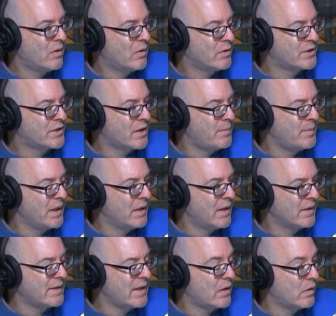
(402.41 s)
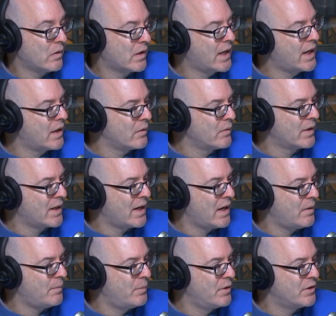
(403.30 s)
or somebody like that, or Logano and
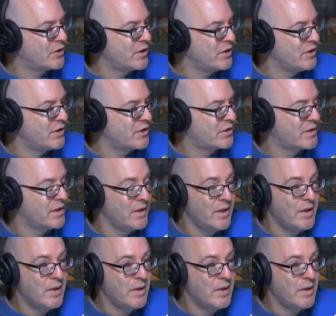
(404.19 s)
Kyle Busch, and just